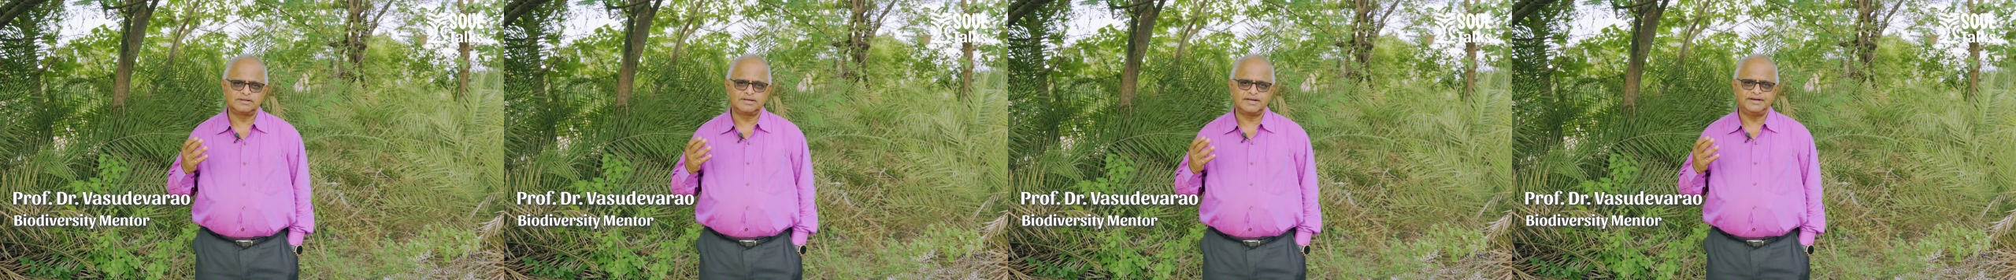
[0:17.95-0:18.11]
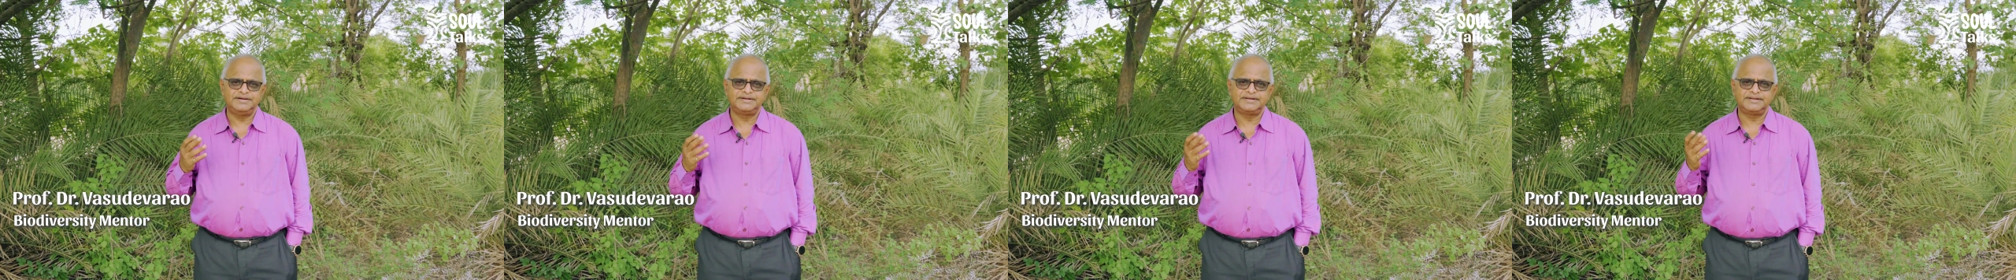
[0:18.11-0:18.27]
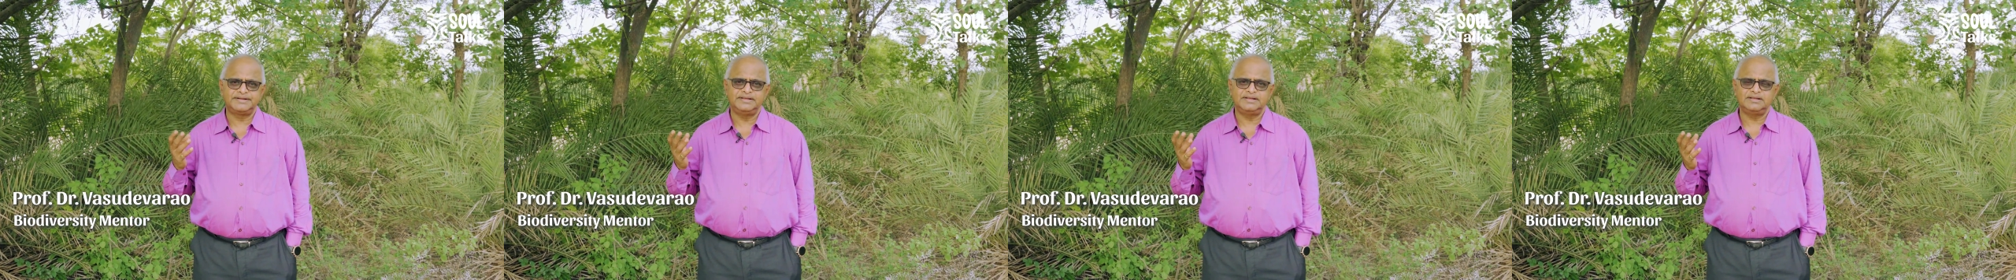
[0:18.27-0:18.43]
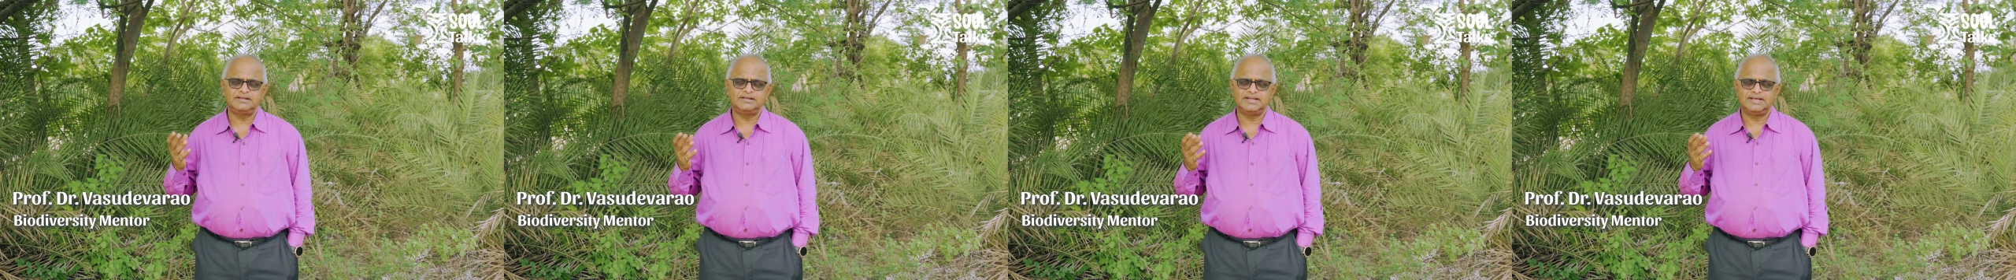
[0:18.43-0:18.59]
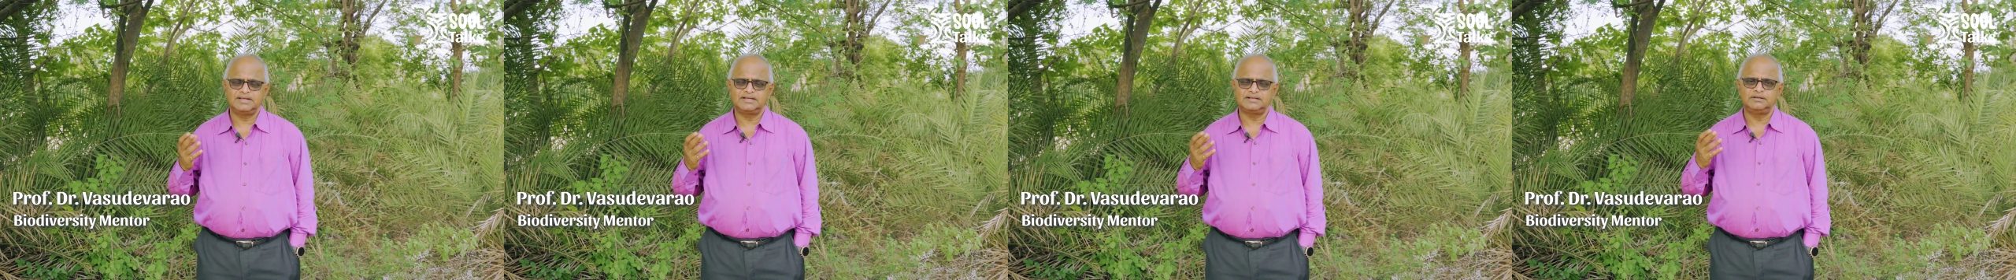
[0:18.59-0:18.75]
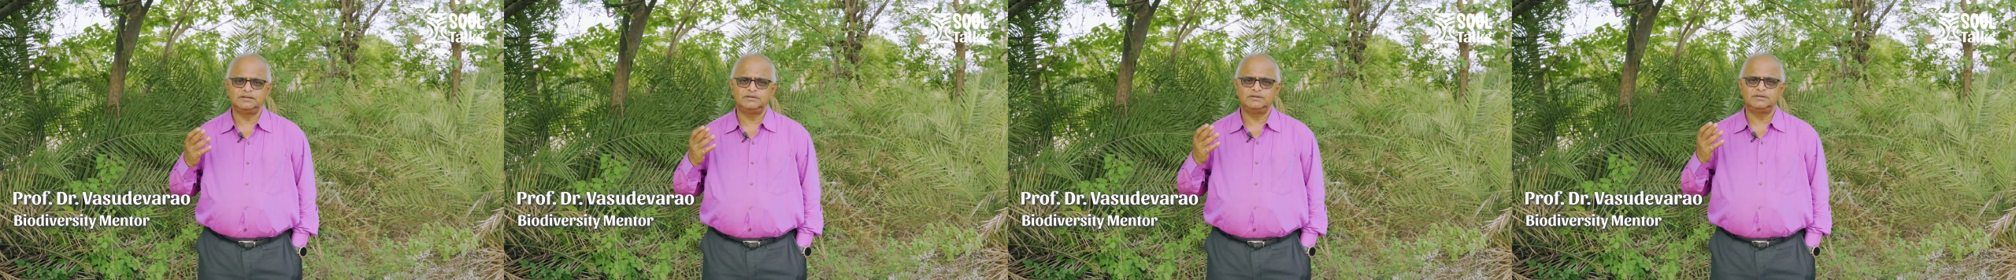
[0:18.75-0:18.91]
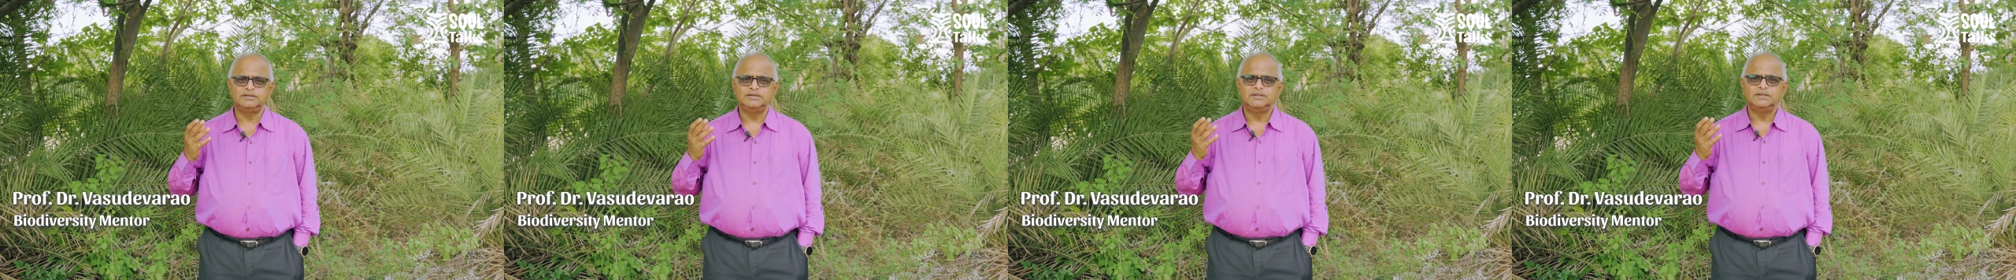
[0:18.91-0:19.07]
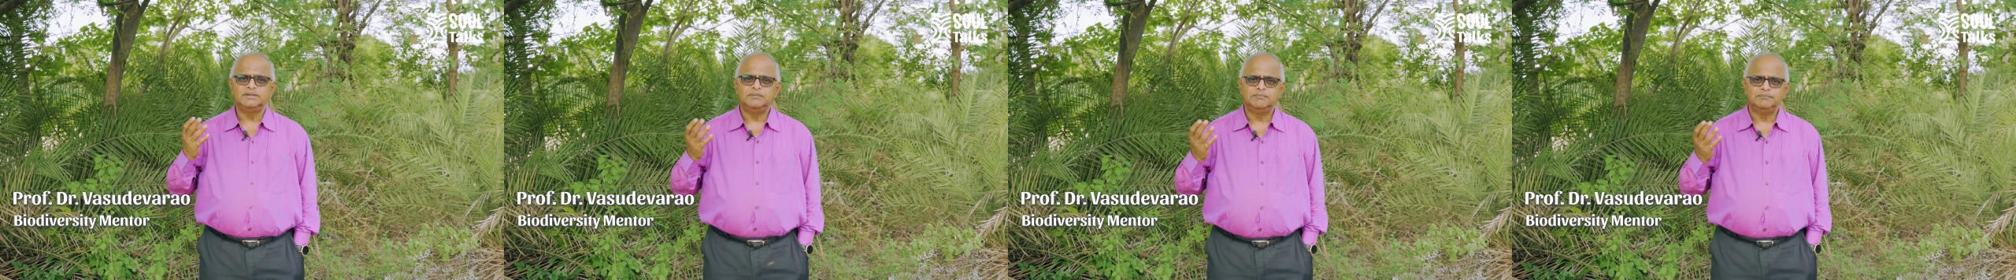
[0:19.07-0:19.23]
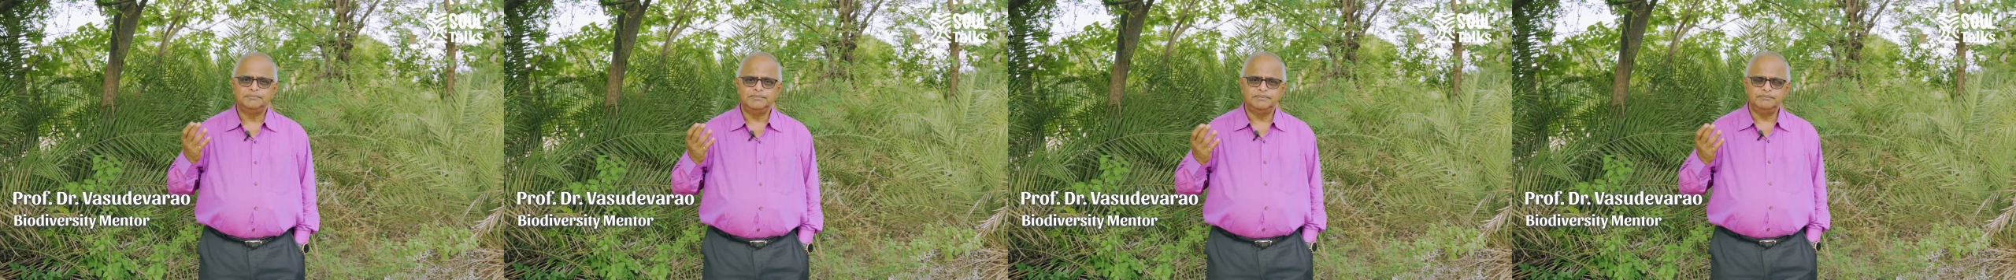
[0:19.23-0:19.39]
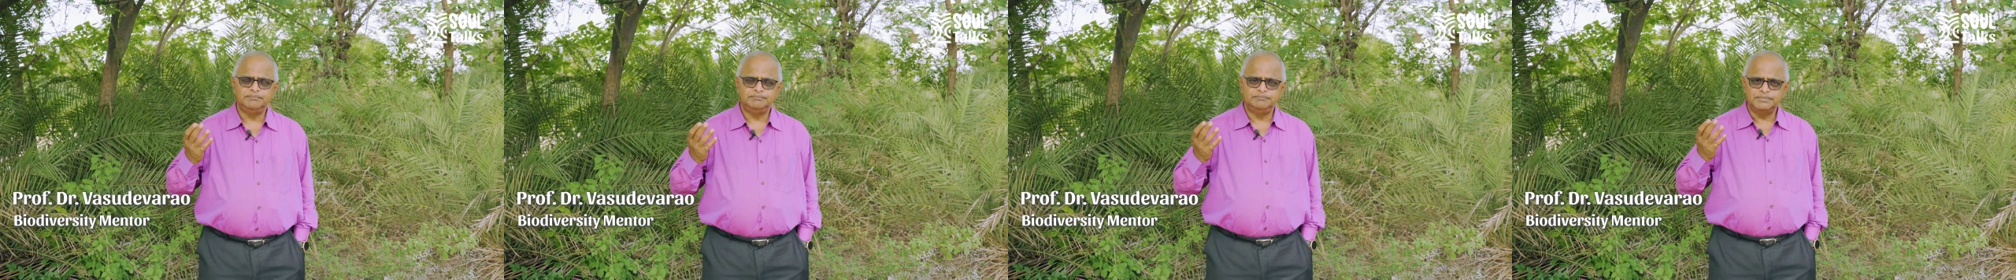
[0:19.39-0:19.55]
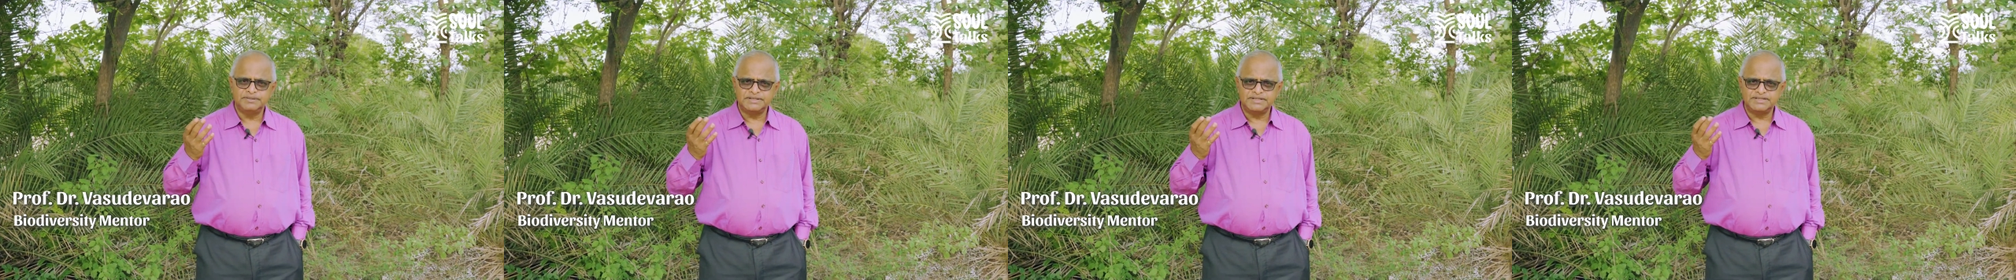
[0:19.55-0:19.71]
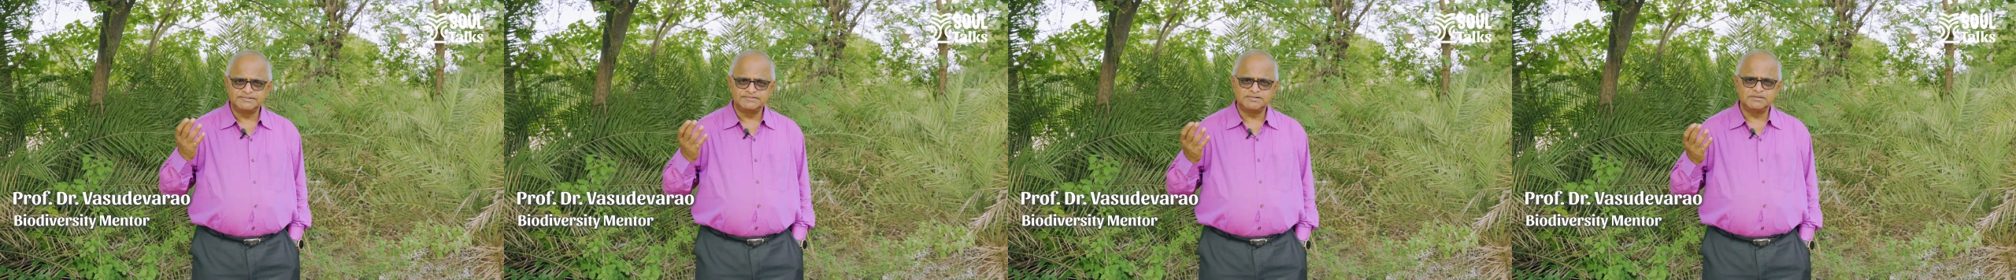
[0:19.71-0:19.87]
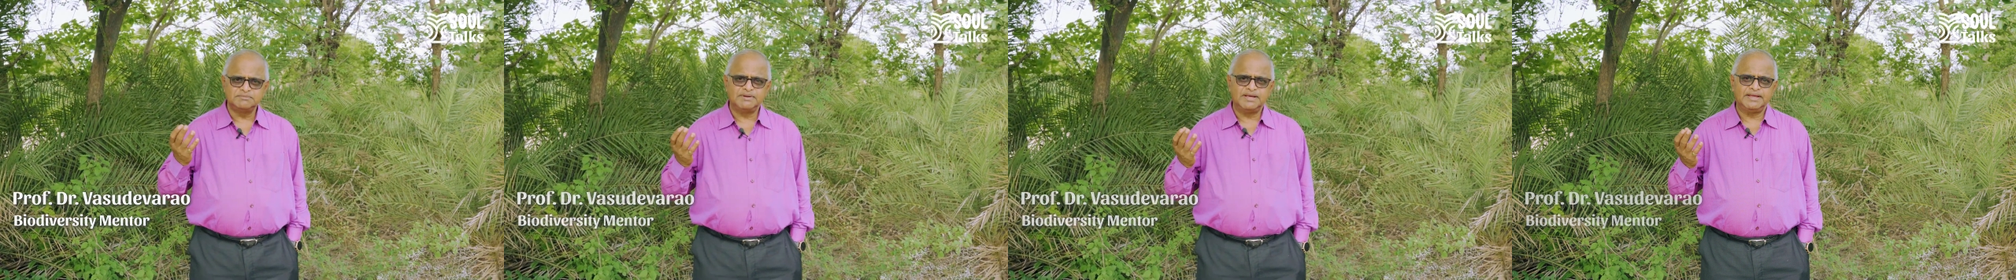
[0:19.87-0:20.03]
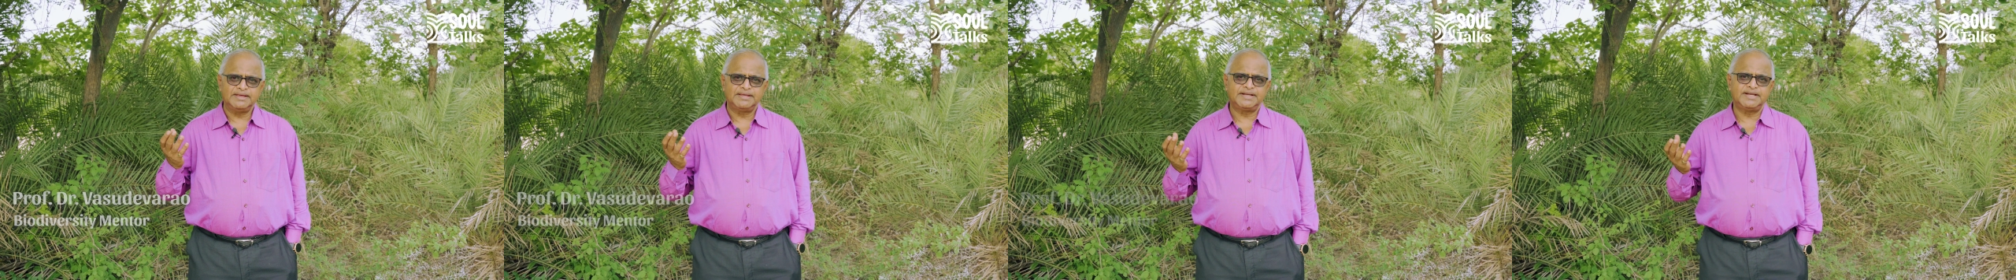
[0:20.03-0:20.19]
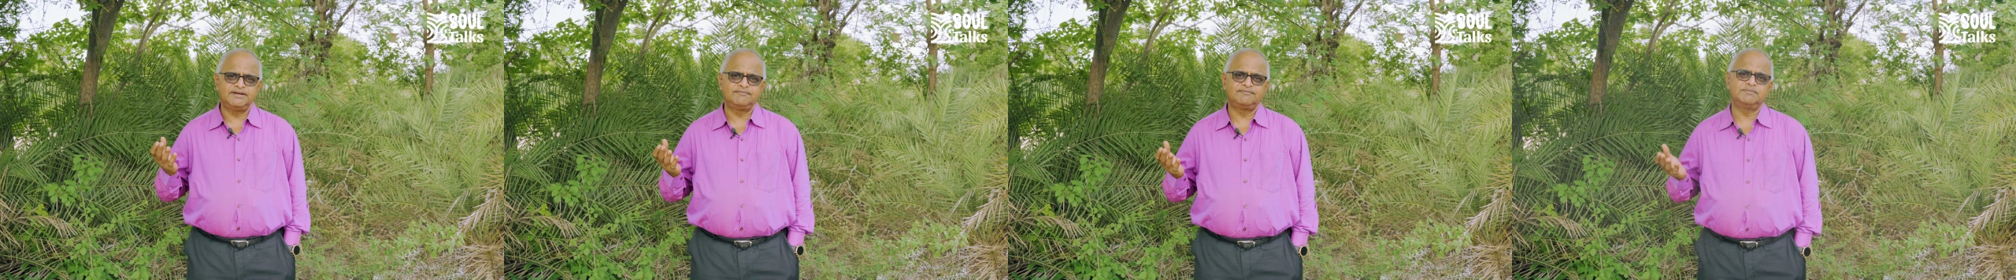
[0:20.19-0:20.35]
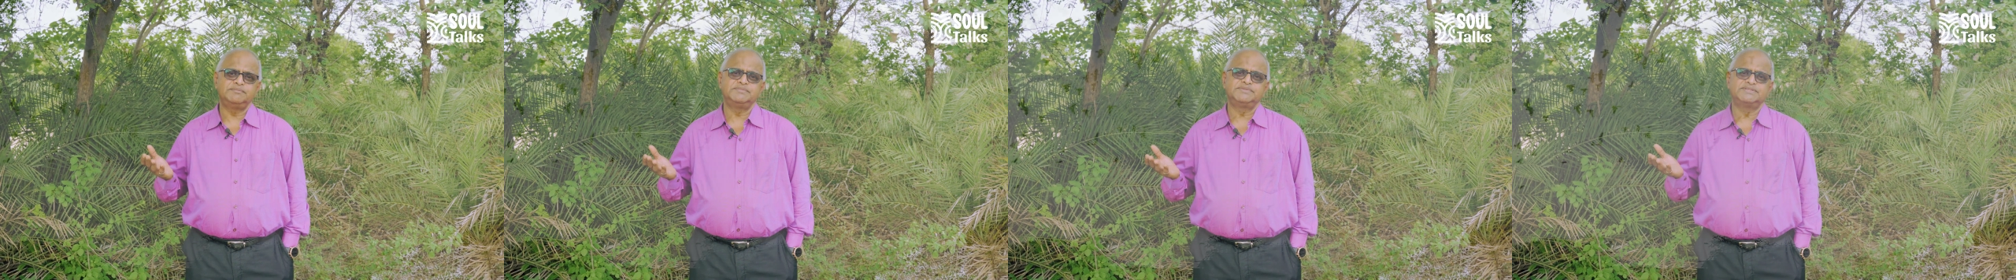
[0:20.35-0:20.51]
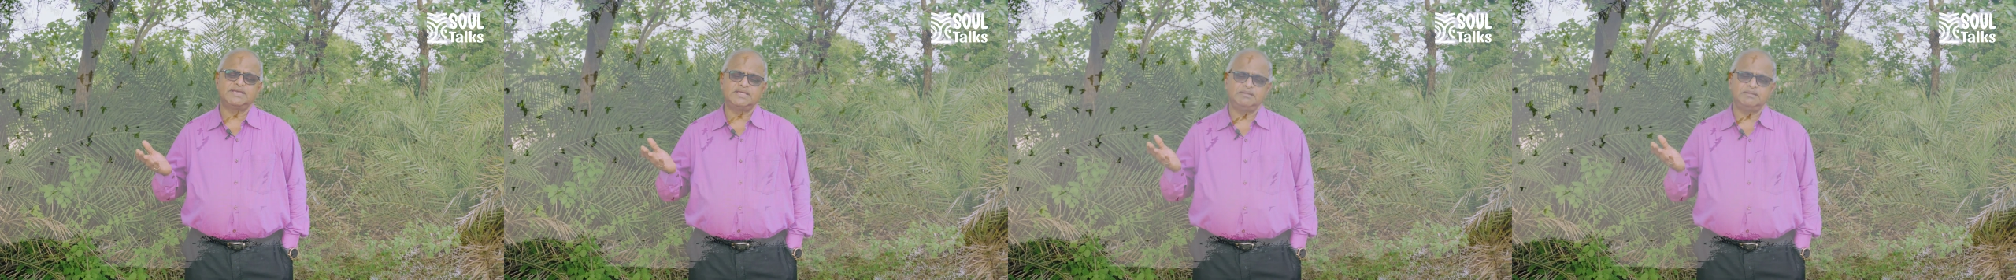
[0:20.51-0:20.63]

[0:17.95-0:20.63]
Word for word: country, like you know, birds will migrate from